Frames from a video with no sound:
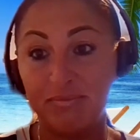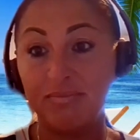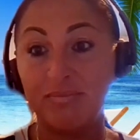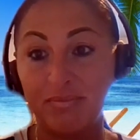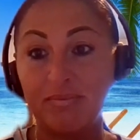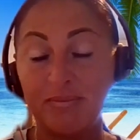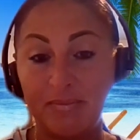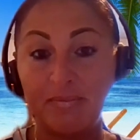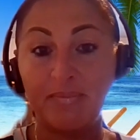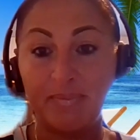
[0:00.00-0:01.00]
Oh, that's
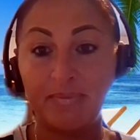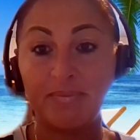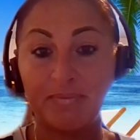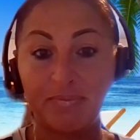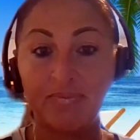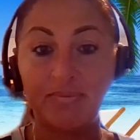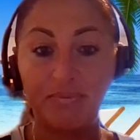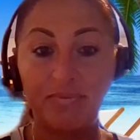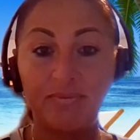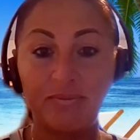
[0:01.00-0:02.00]
awesome. That's what we
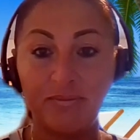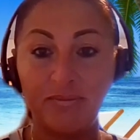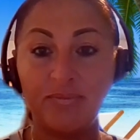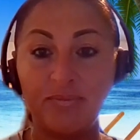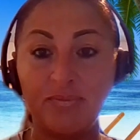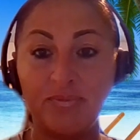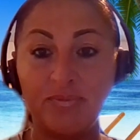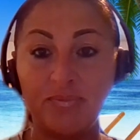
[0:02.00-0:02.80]
all want to hear for sure.